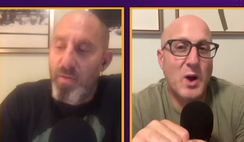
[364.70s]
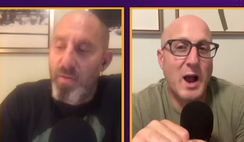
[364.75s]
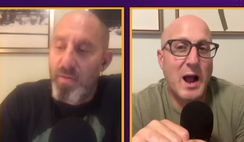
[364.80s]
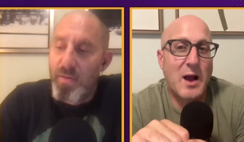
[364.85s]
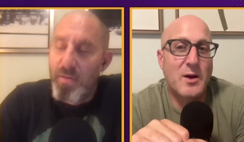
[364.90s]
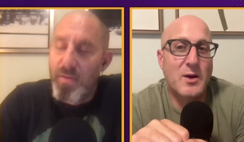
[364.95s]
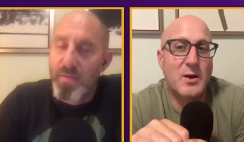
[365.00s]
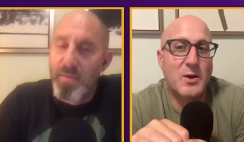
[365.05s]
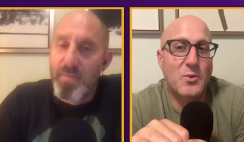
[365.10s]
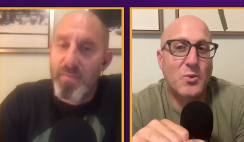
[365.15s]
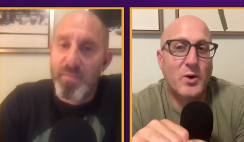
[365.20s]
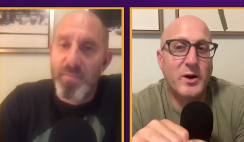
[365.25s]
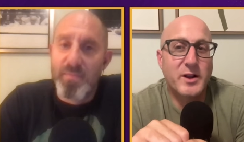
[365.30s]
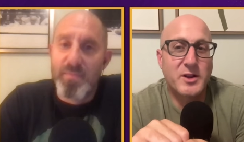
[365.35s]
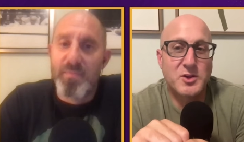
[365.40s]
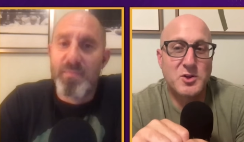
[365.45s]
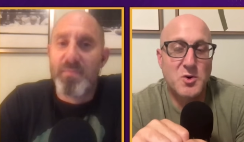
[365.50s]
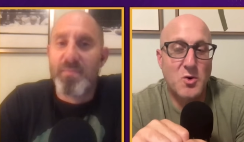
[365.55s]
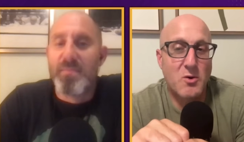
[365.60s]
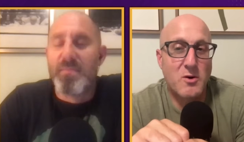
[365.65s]
Speaker 1: How, what
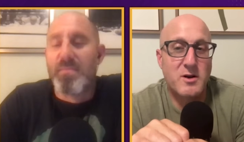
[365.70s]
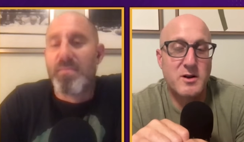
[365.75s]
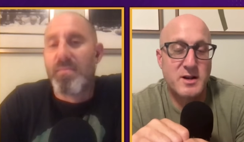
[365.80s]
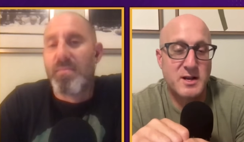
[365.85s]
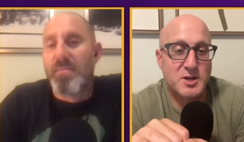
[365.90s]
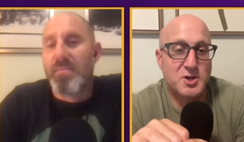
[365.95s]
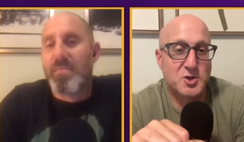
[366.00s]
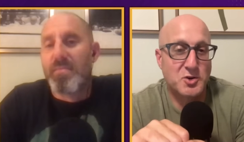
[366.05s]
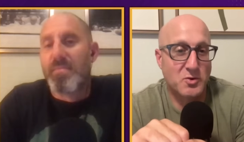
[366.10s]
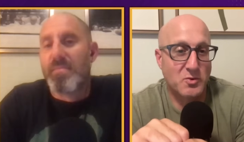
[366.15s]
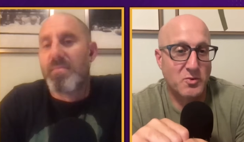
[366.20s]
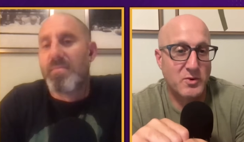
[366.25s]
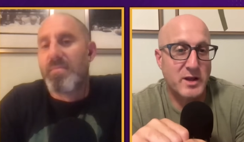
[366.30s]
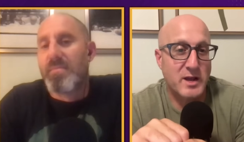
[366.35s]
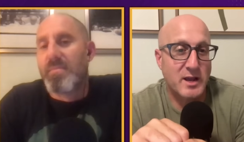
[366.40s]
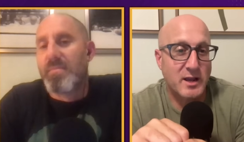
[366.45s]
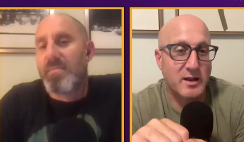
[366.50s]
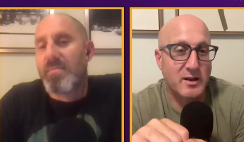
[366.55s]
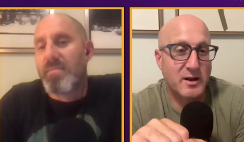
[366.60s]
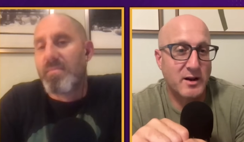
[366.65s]
is your initial
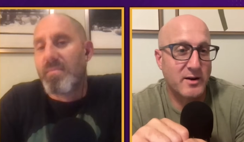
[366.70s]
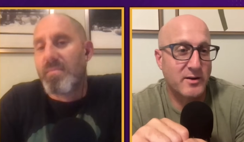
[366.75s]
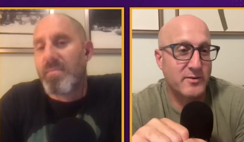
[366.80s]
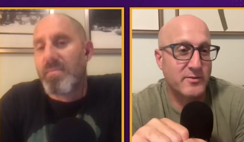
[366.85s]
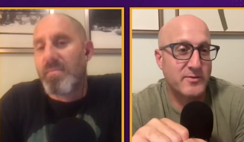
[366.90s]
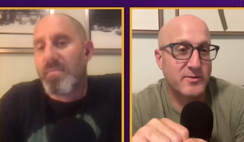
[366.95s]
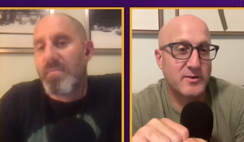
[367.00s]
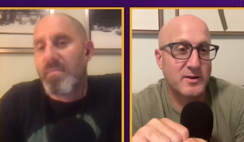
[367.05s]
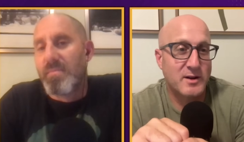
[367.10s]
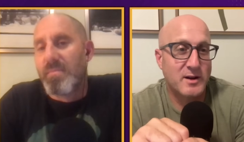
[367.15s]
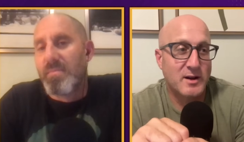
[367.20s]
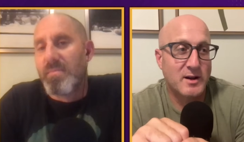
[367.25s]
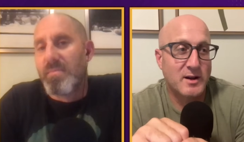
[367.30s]
read of